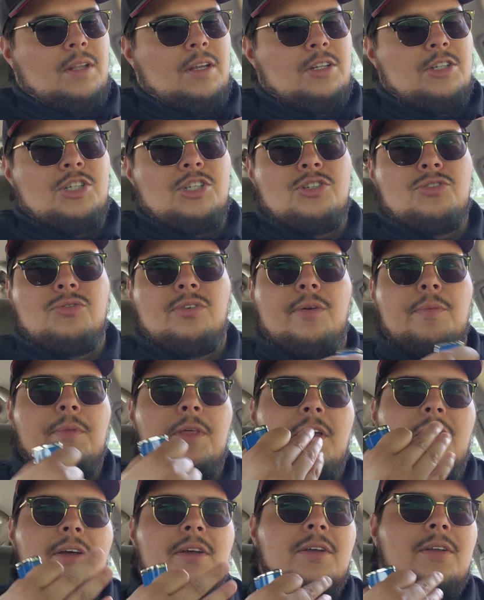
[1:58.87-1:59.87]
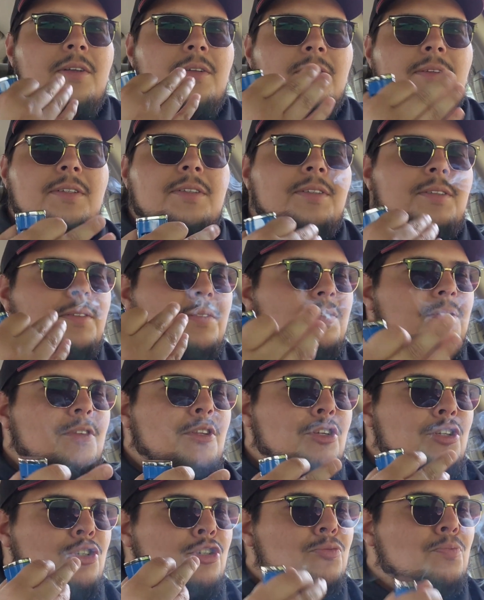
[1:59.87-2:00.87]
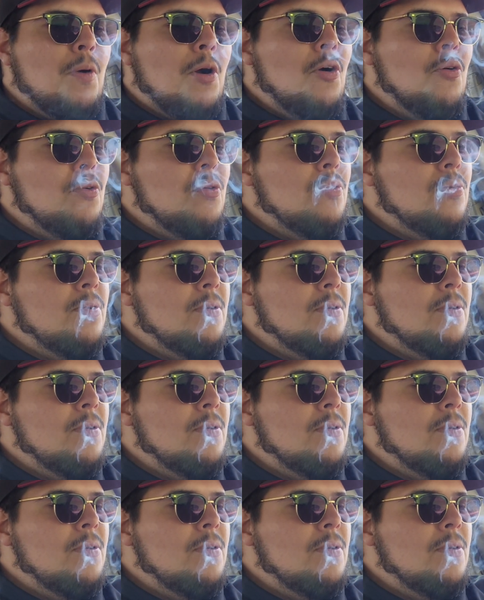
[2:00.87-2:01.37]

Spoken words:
Just from the smoke.